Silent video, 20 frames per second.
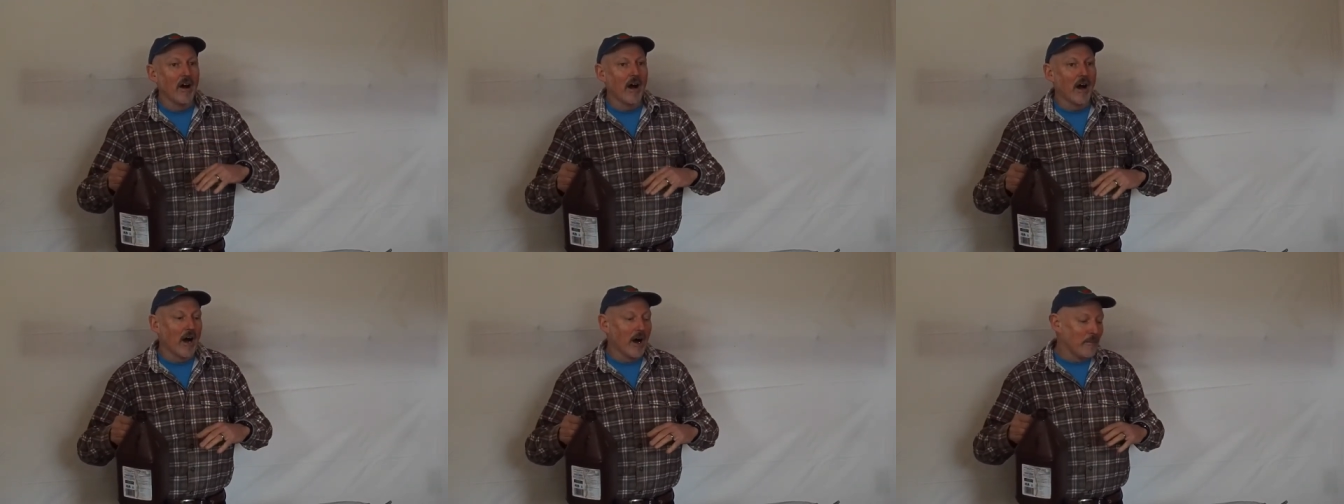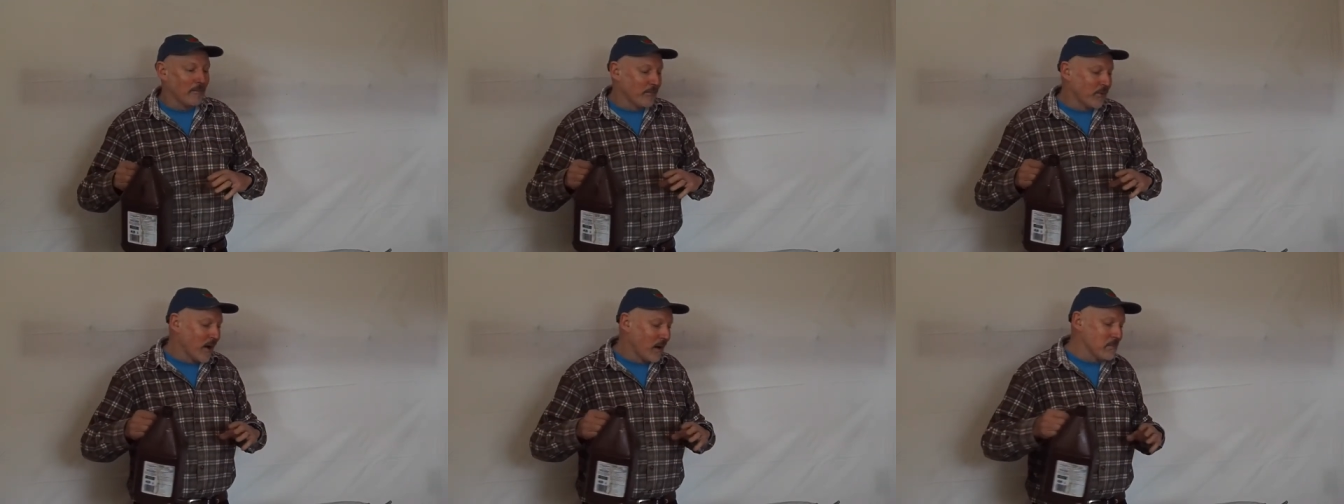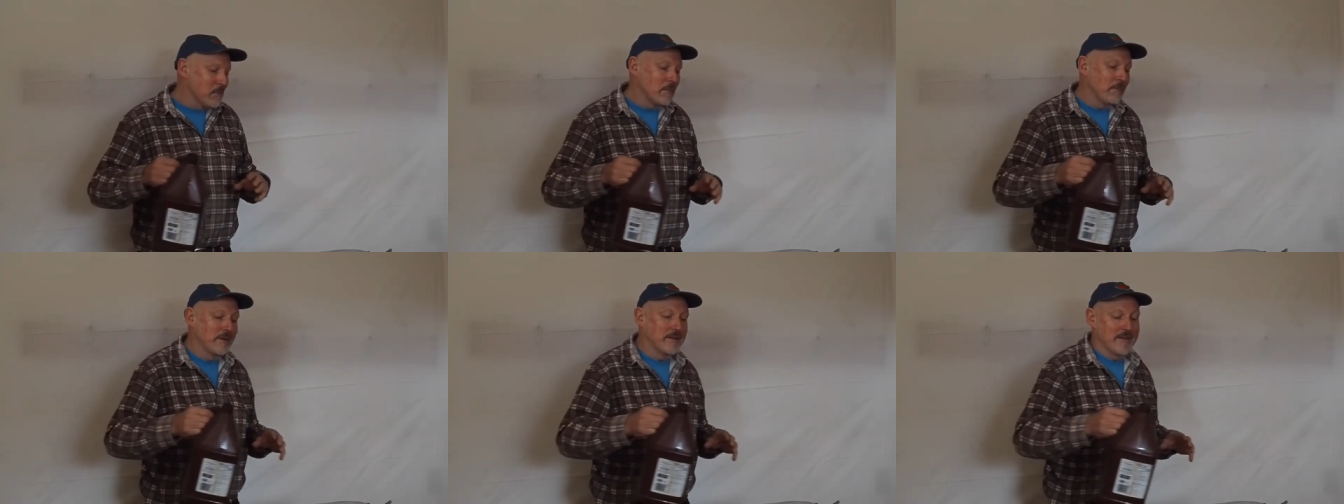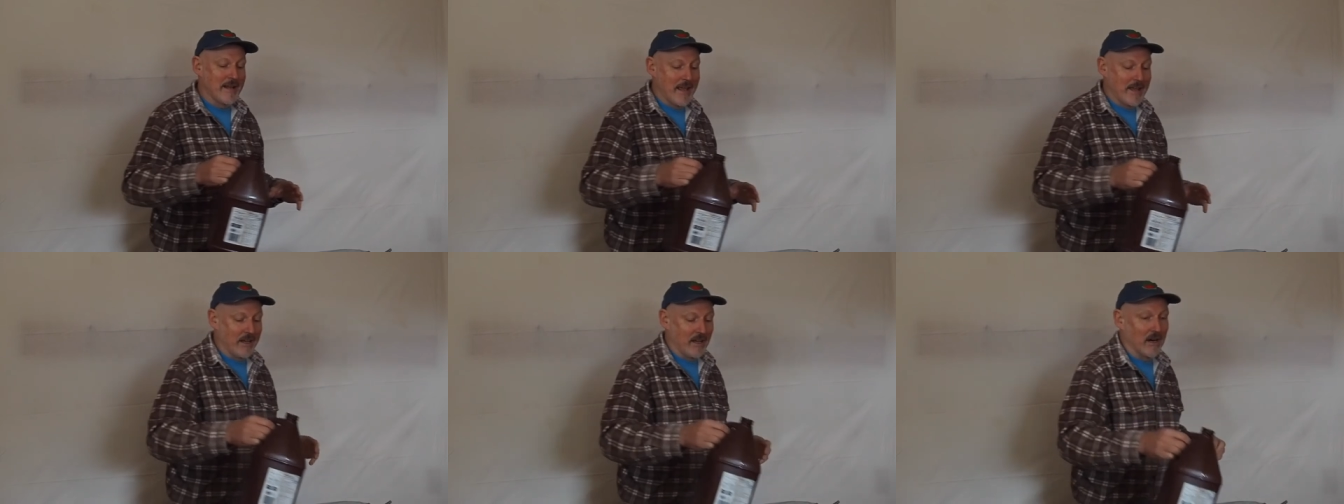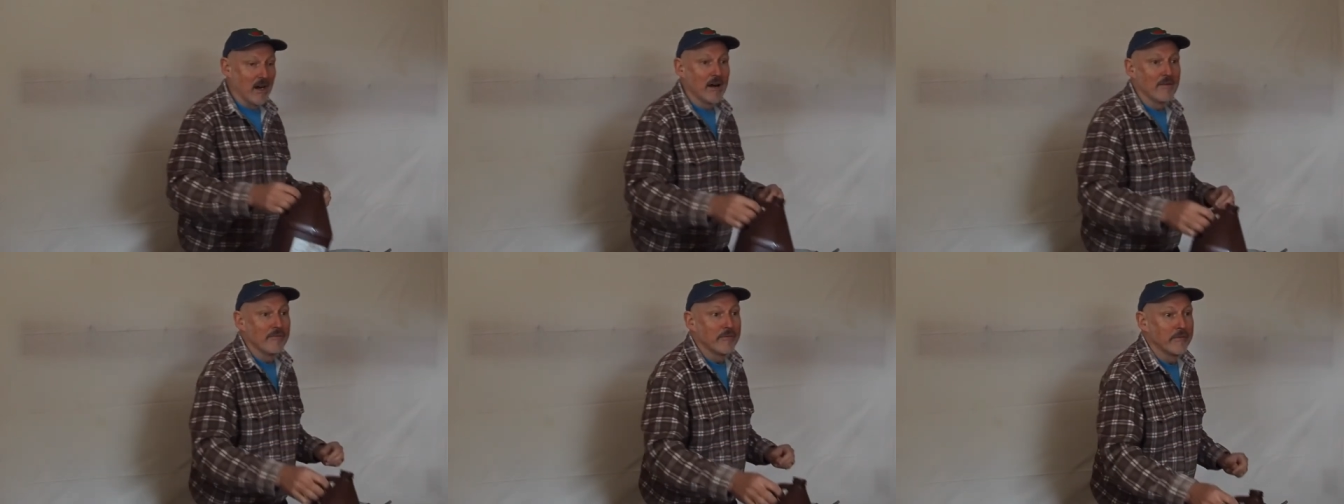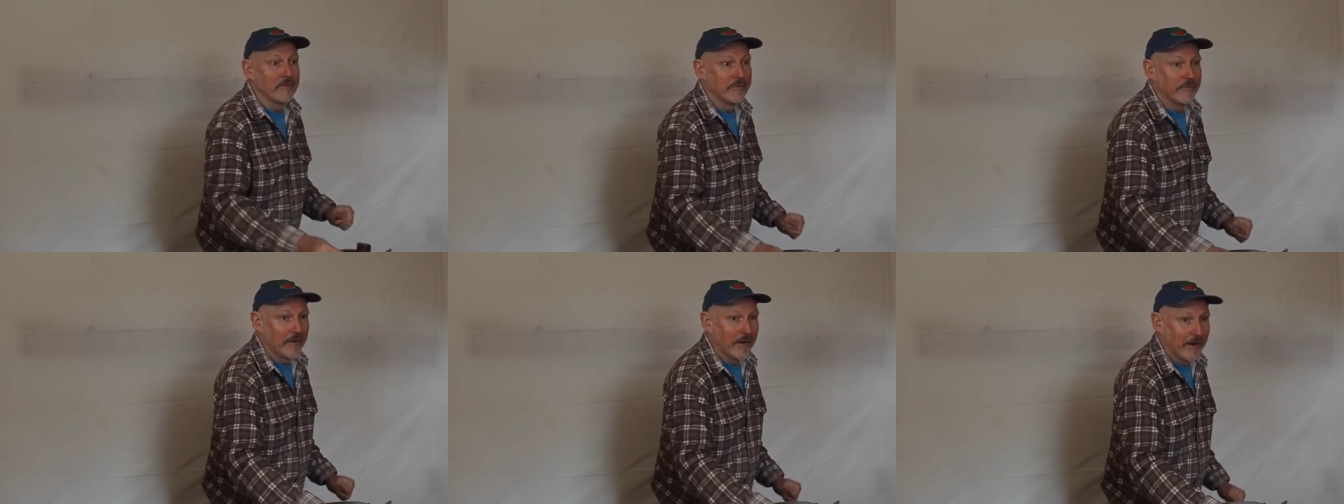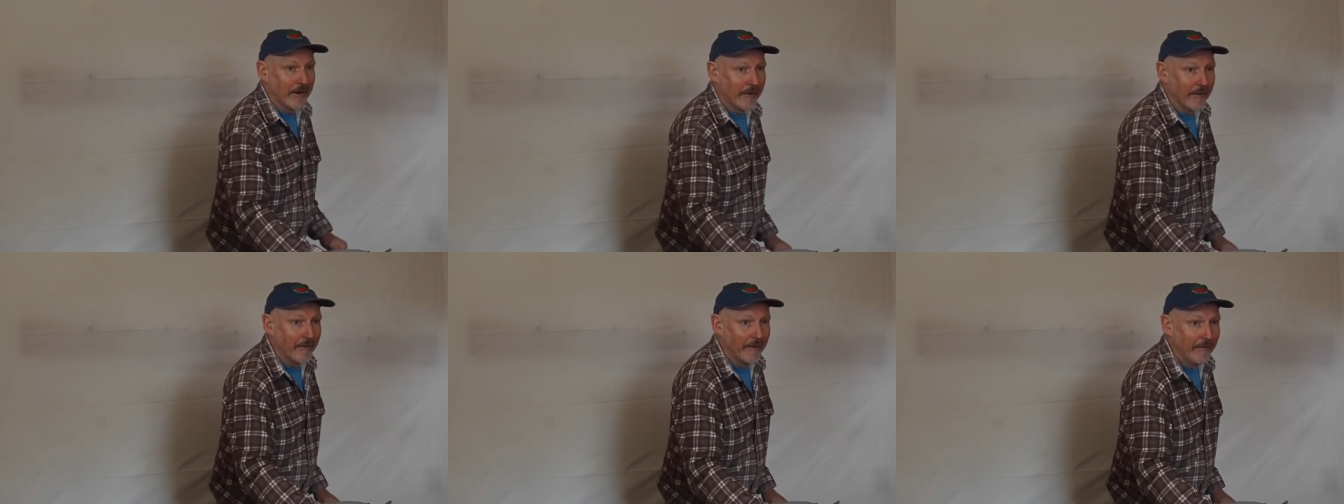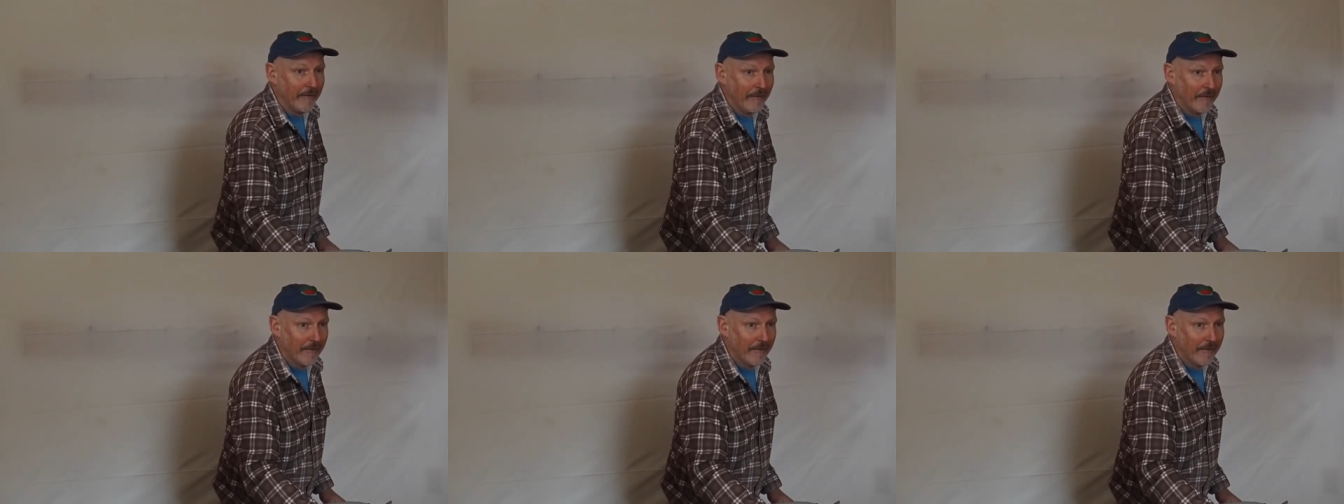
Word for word: I'll probably take it off the fire